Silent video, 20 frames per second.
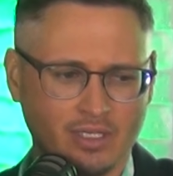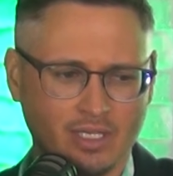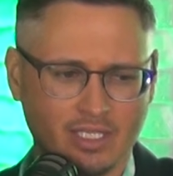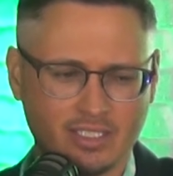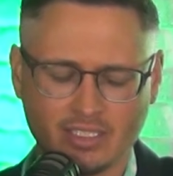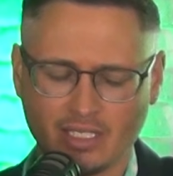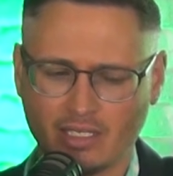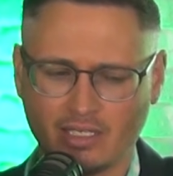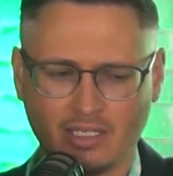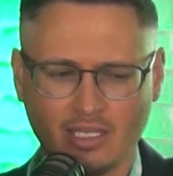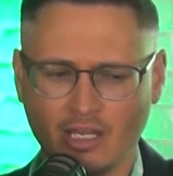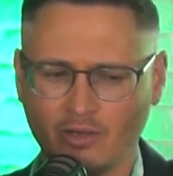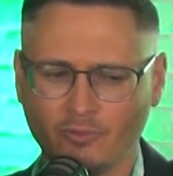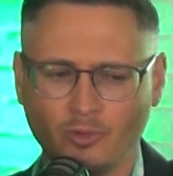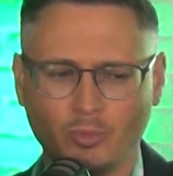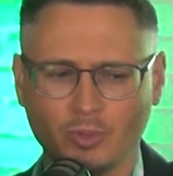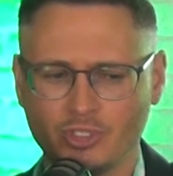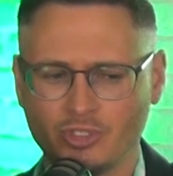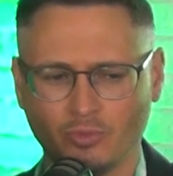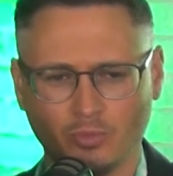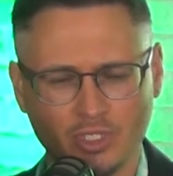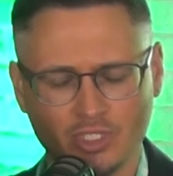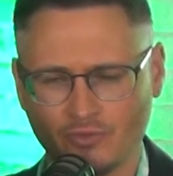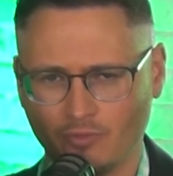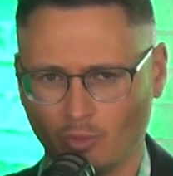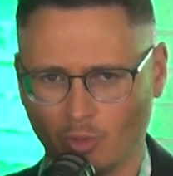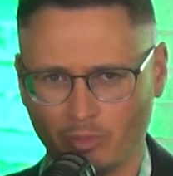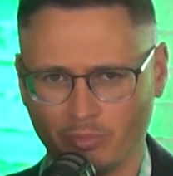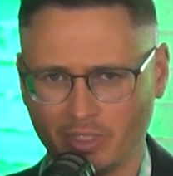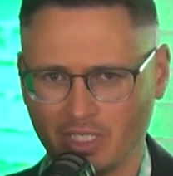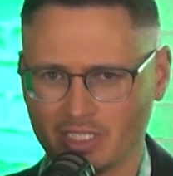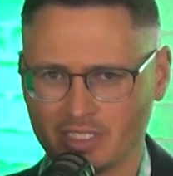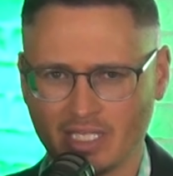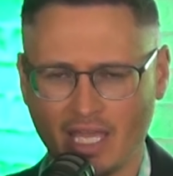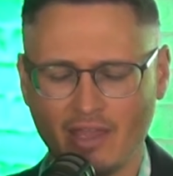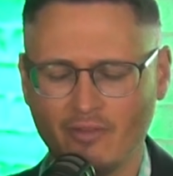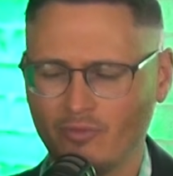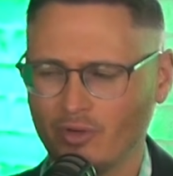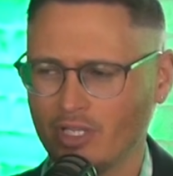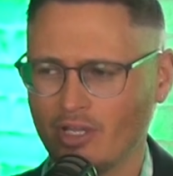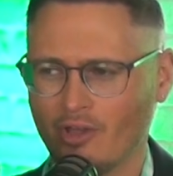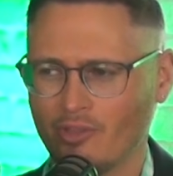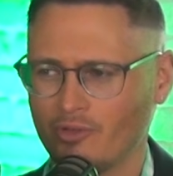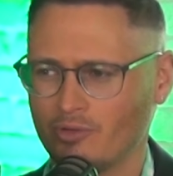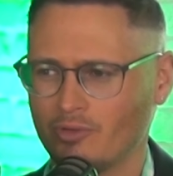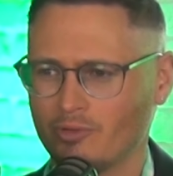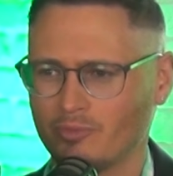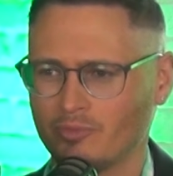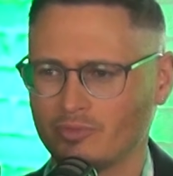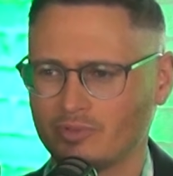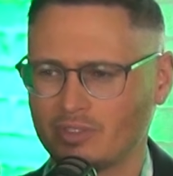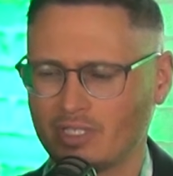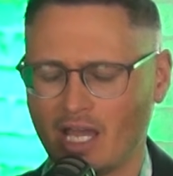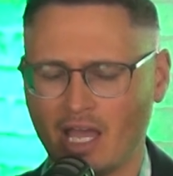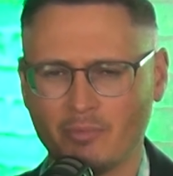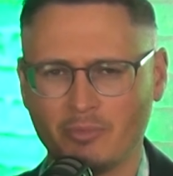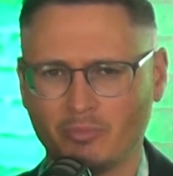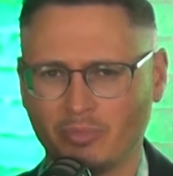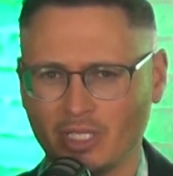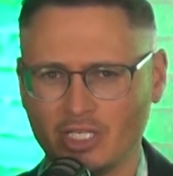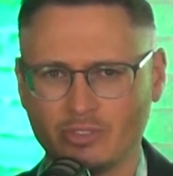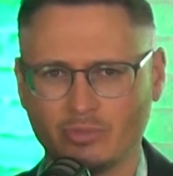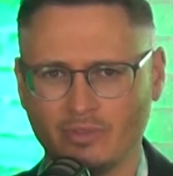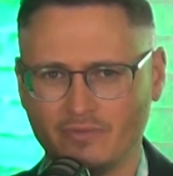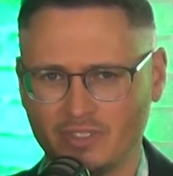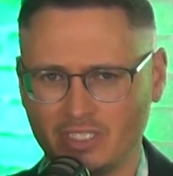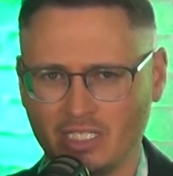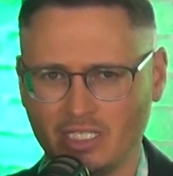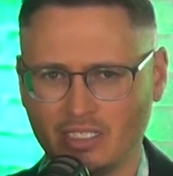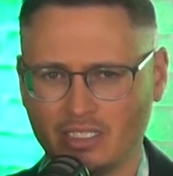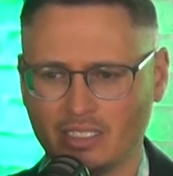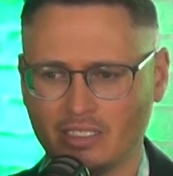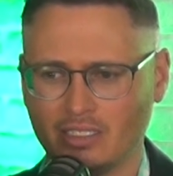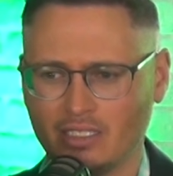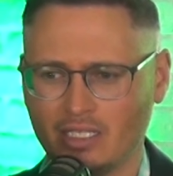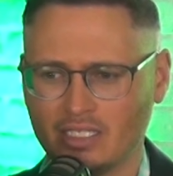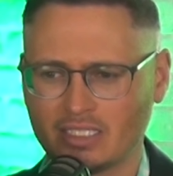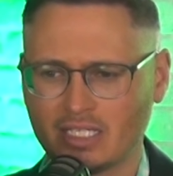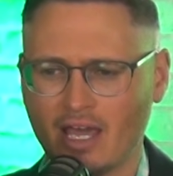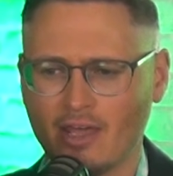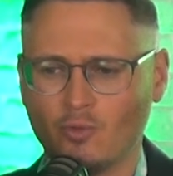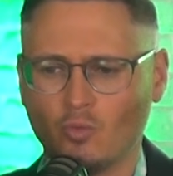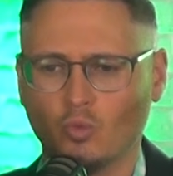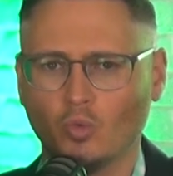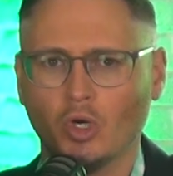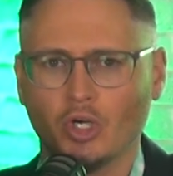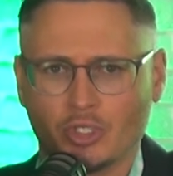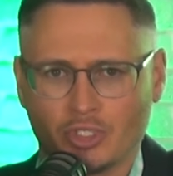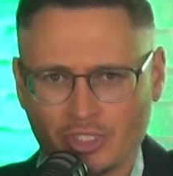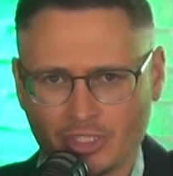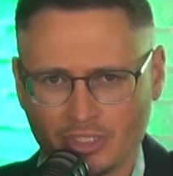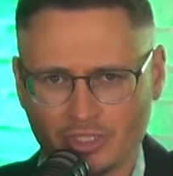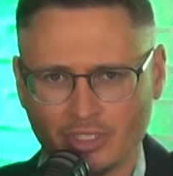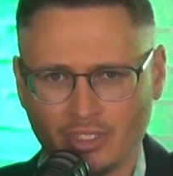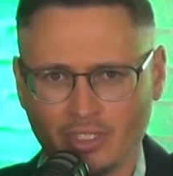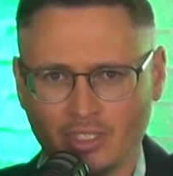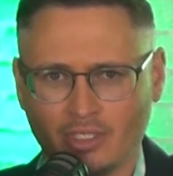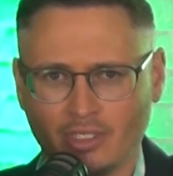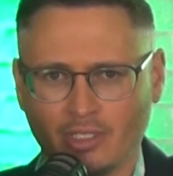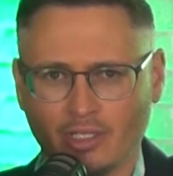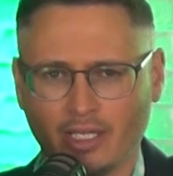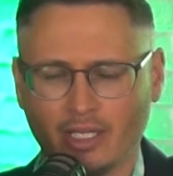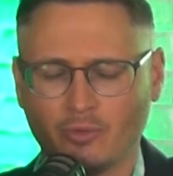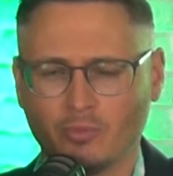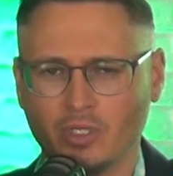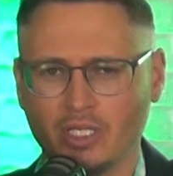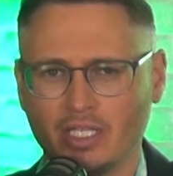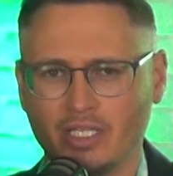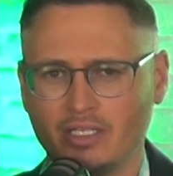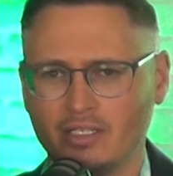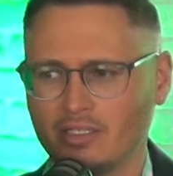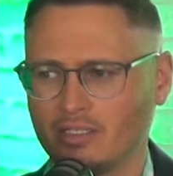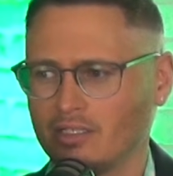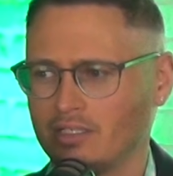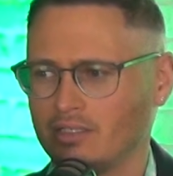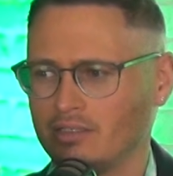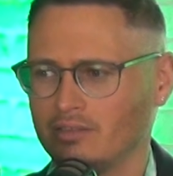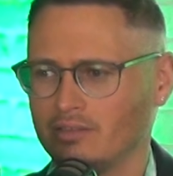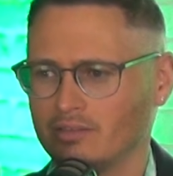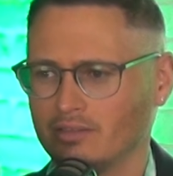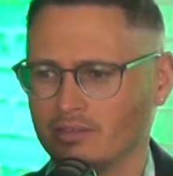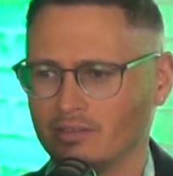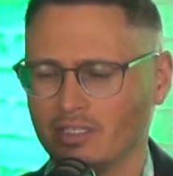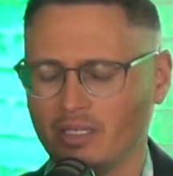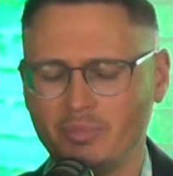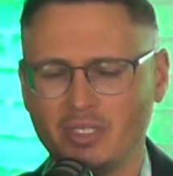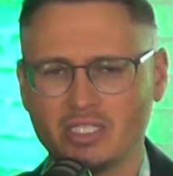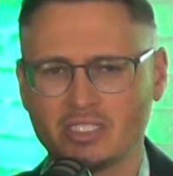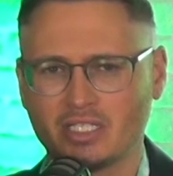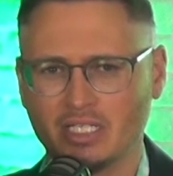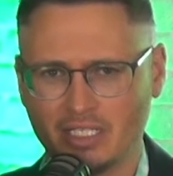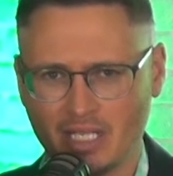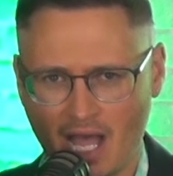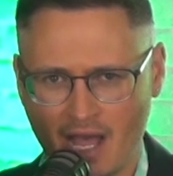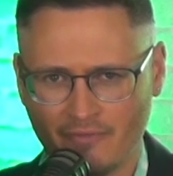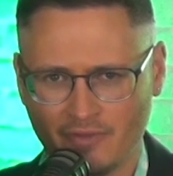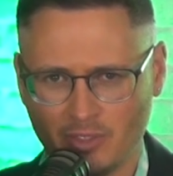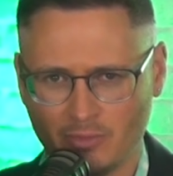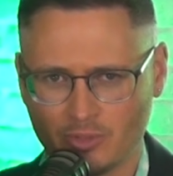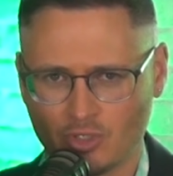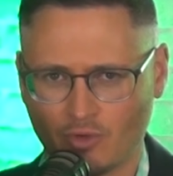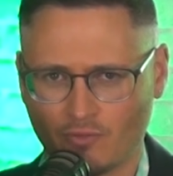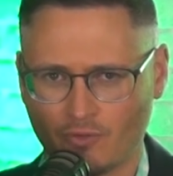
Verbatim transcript: it's like, careful what you wish for, because every other time and place we've seen it, it's gotten worse. Like when Libya's Gaddafi was